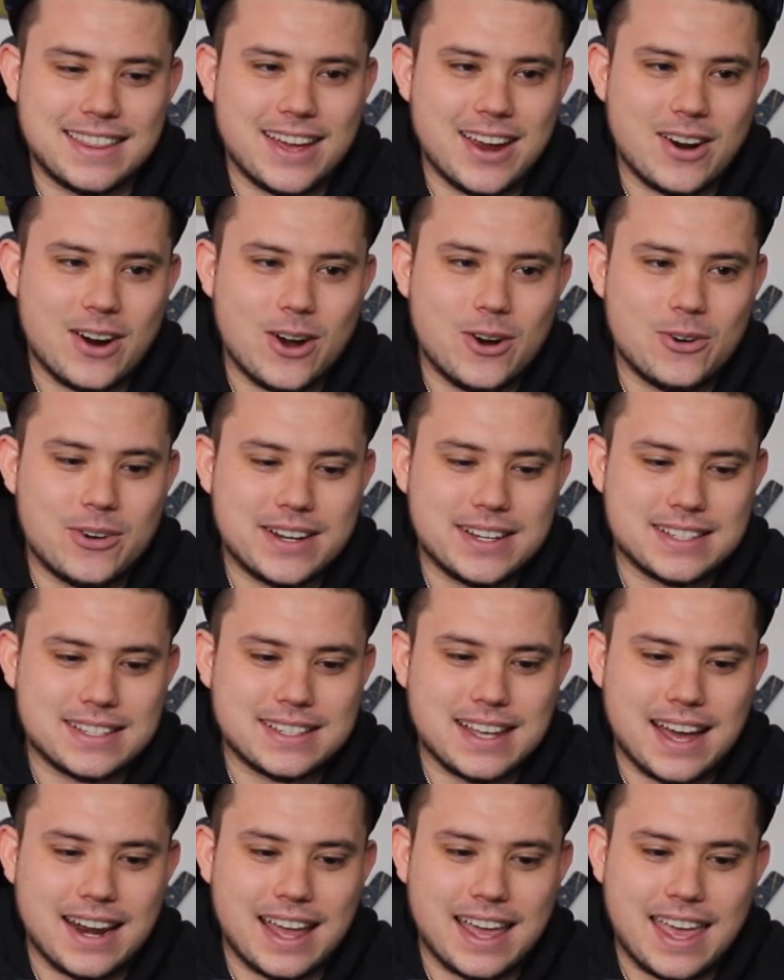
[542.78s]
they're always
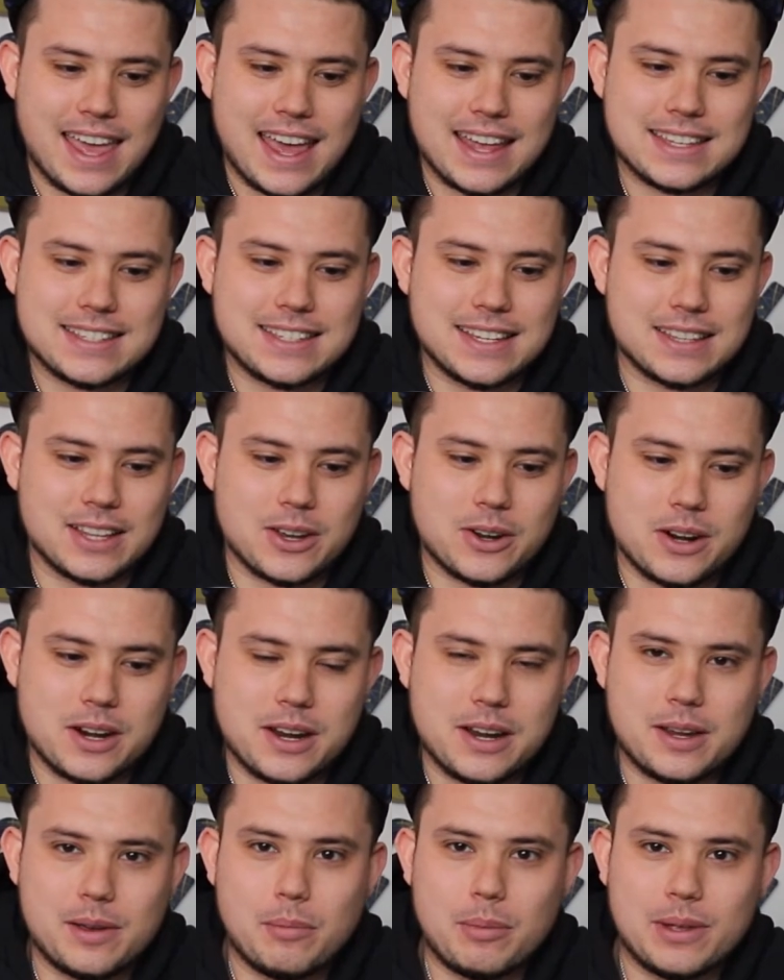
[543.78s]
kind of guests at the
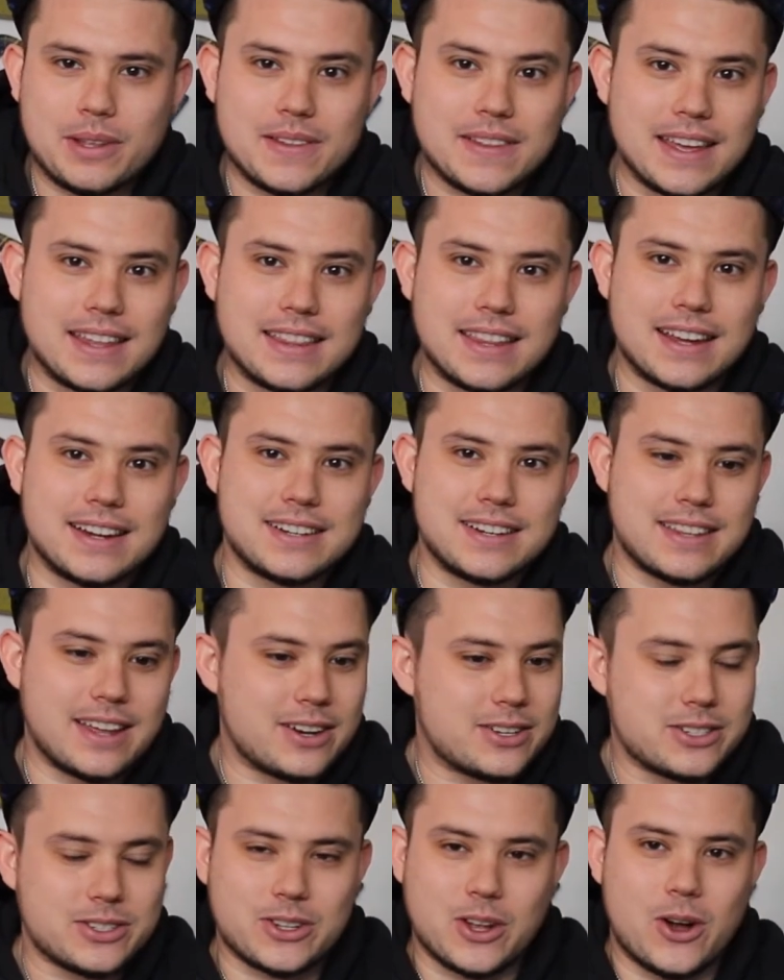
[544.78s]
crib, and
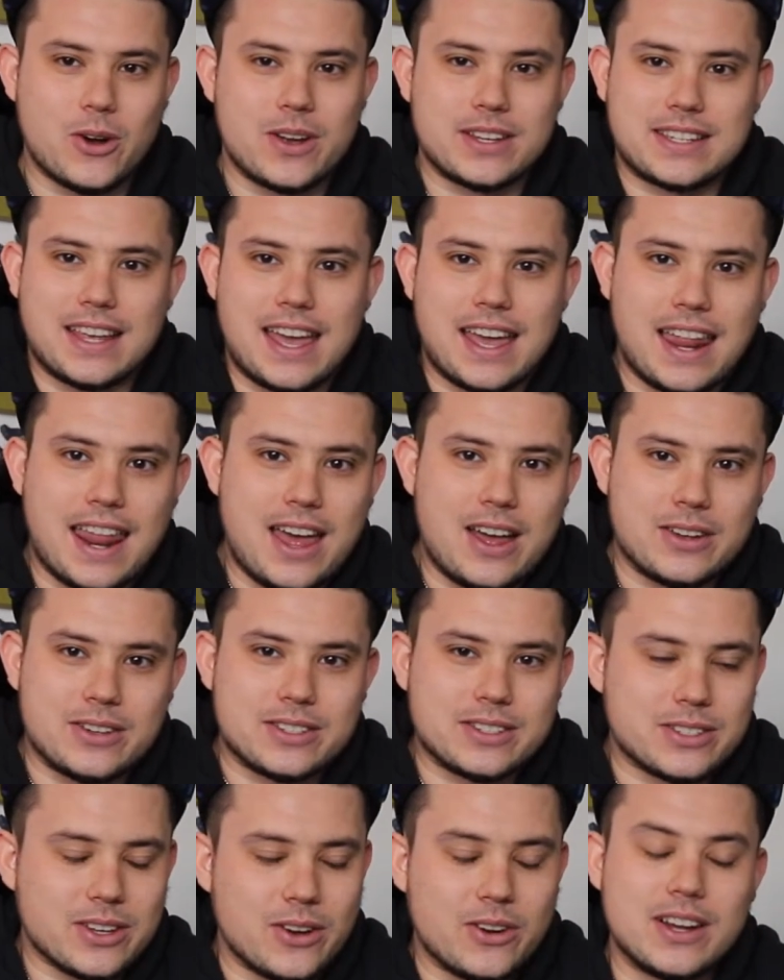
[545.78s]
they're just always hanging
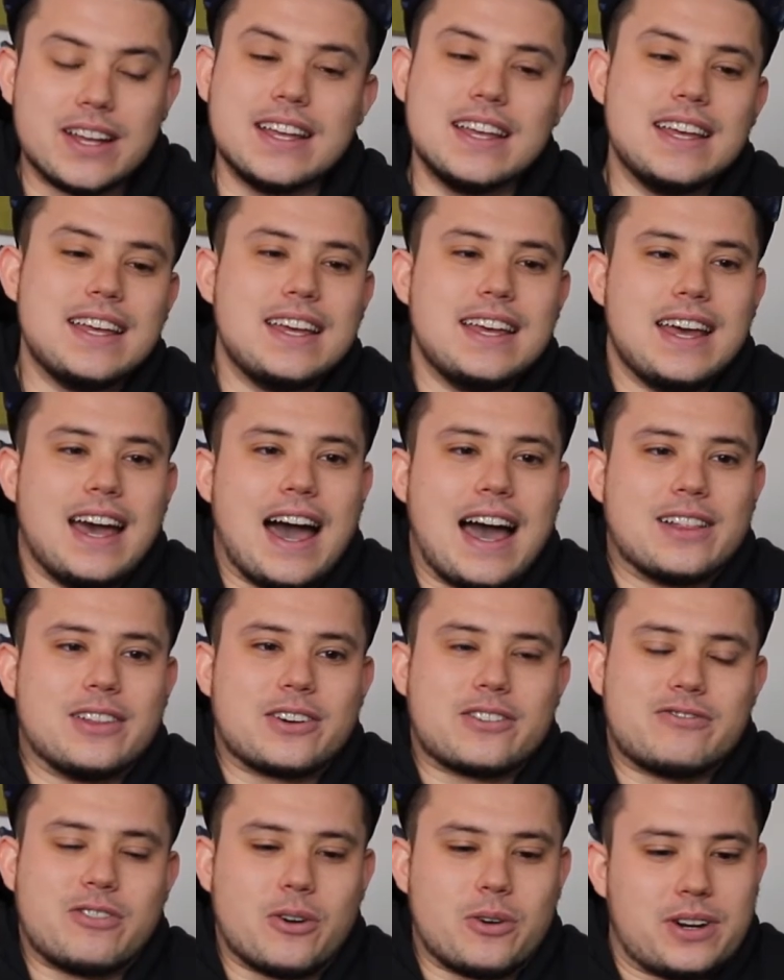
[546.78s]
out. So I
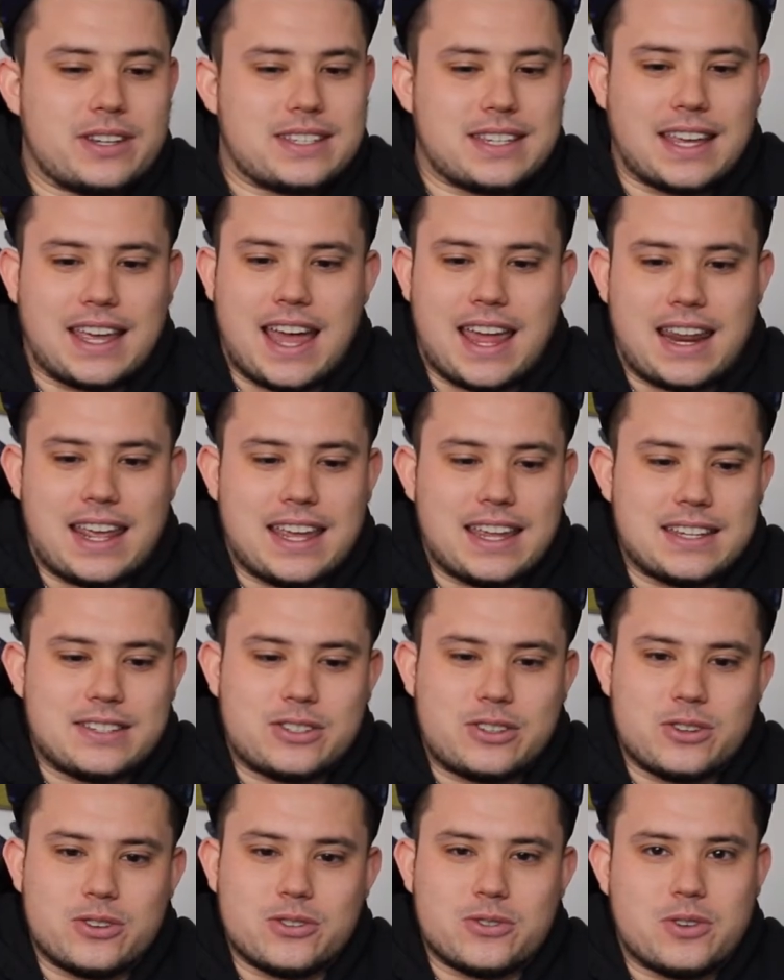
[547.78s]
look forward to getting
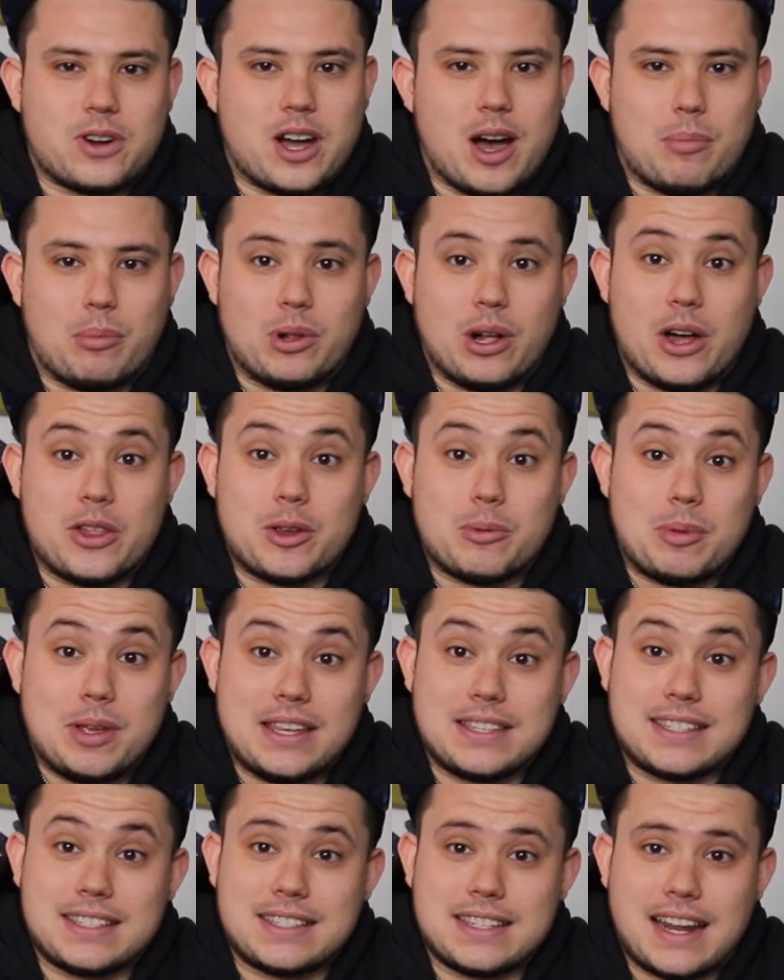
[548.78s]
into a couple other
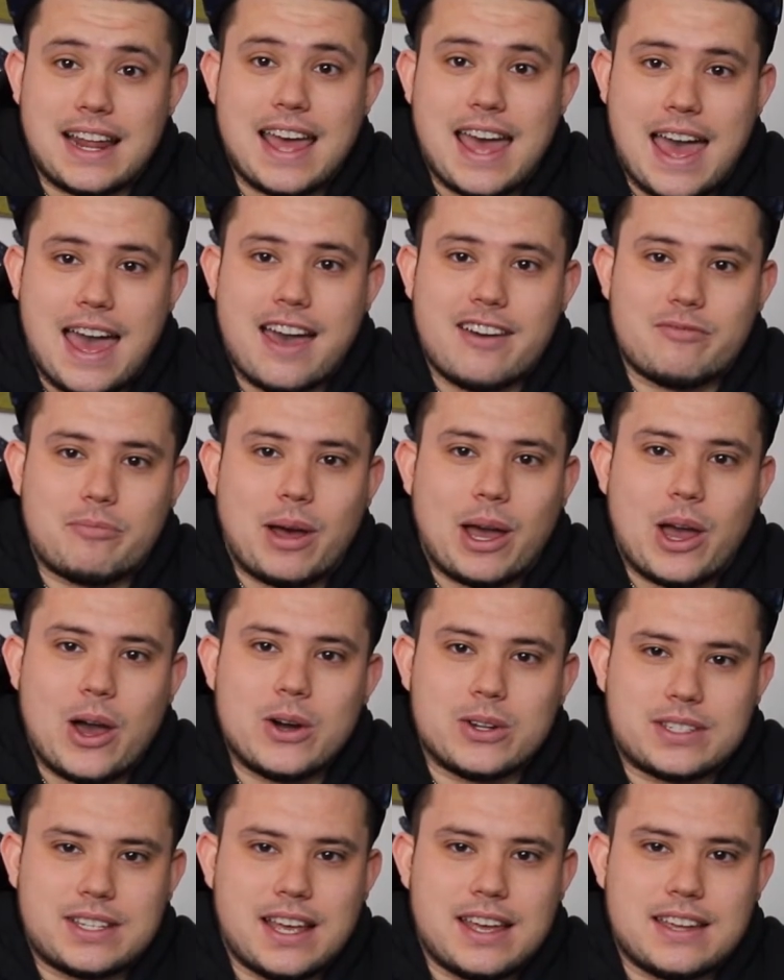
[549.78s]
pieces that I have by
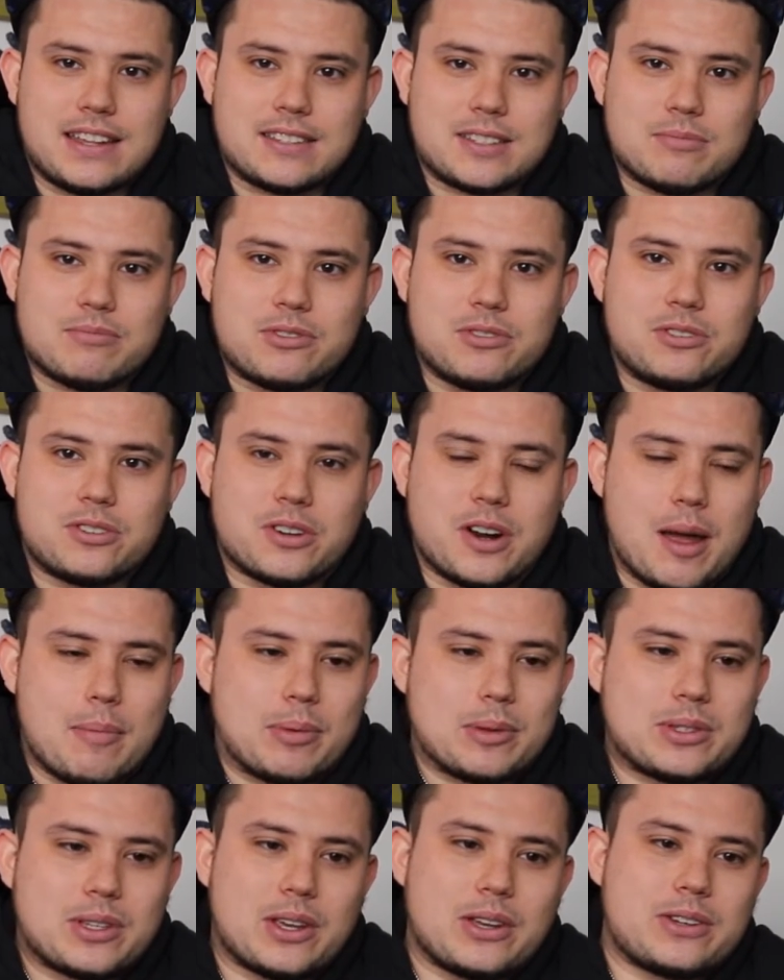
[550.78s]
Cote in some future
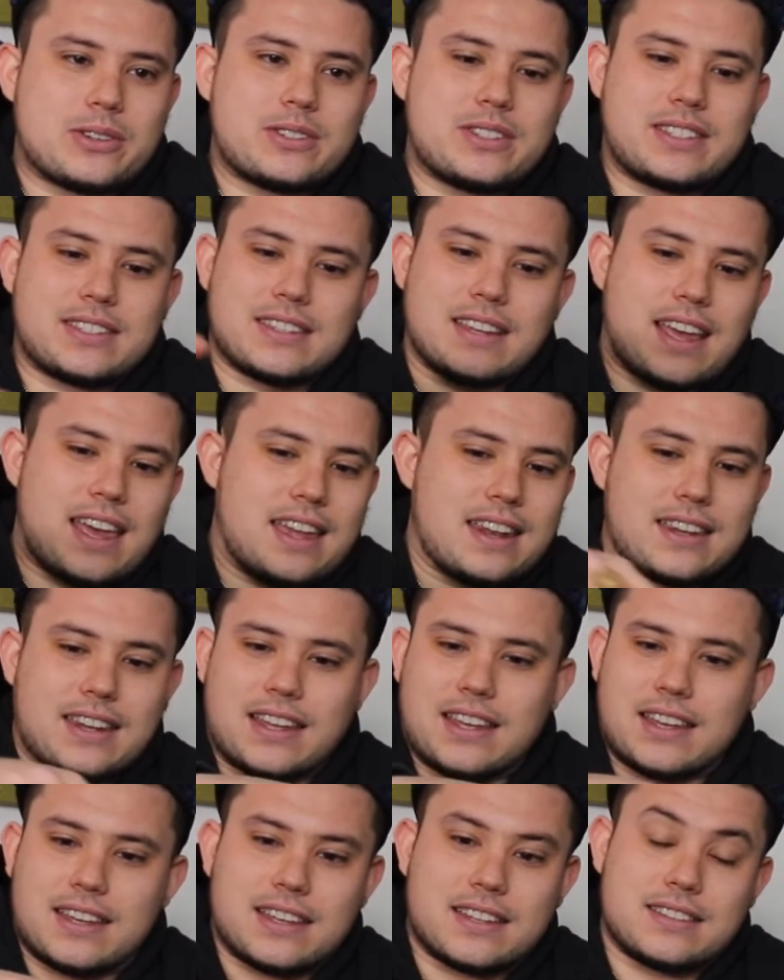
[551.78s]
episodes, and
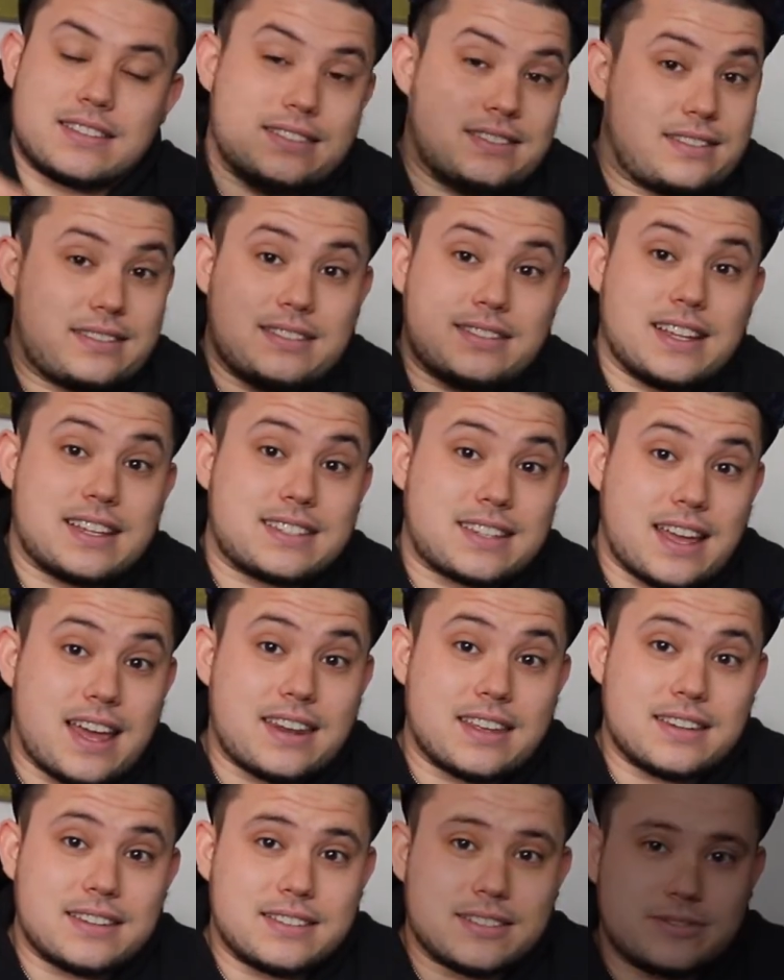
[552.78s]
let's
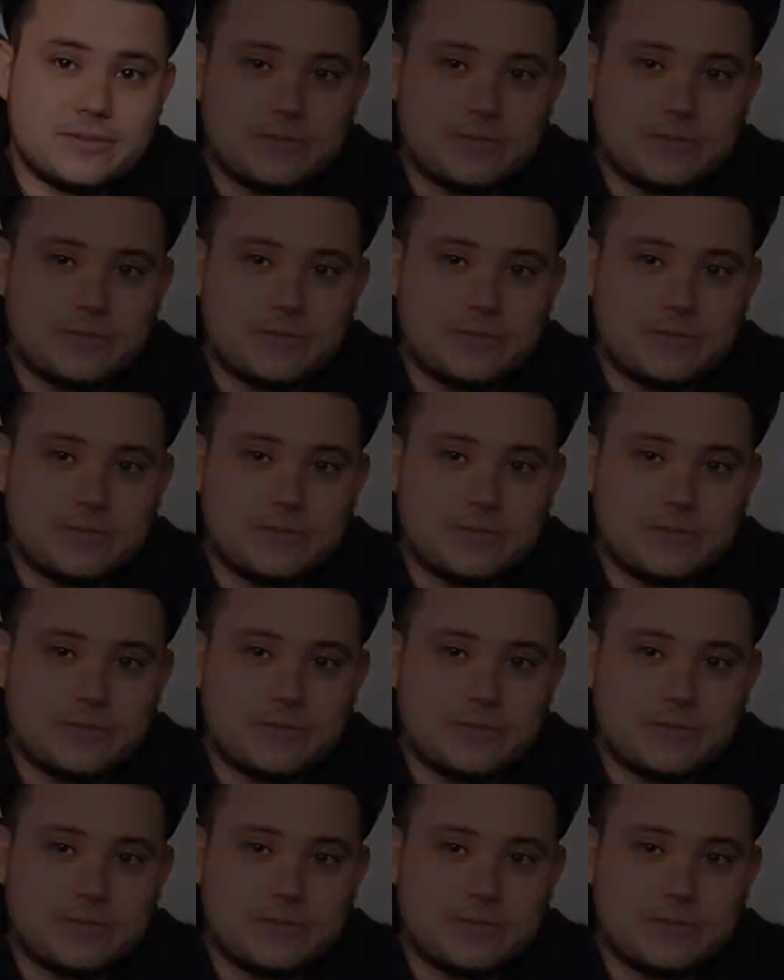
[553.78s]
get it.